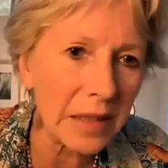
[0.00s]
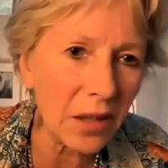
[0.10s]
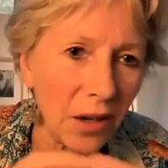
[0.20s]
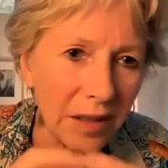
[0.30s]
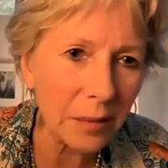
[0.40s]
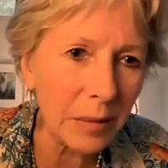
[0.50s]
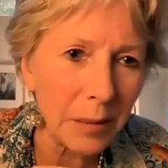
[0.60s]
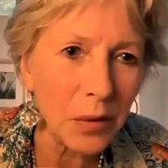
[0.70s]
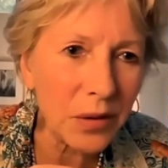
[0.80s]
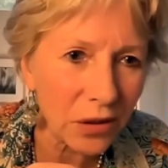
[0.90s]
It's causing me the
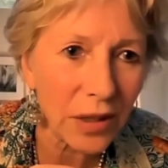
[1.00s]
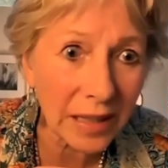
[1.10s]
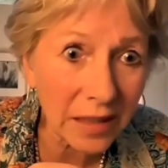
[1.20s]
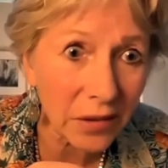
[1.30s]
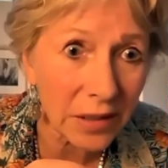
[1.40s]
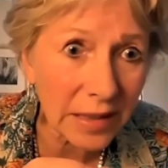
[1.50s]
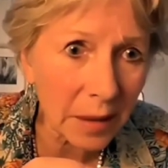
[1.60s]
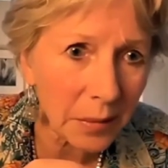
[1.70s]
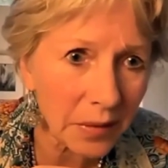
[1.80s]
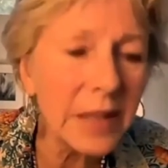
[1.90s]
most stress, for
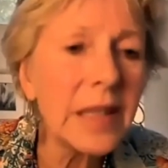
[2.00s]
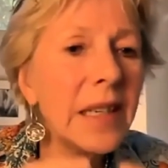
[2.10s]
example.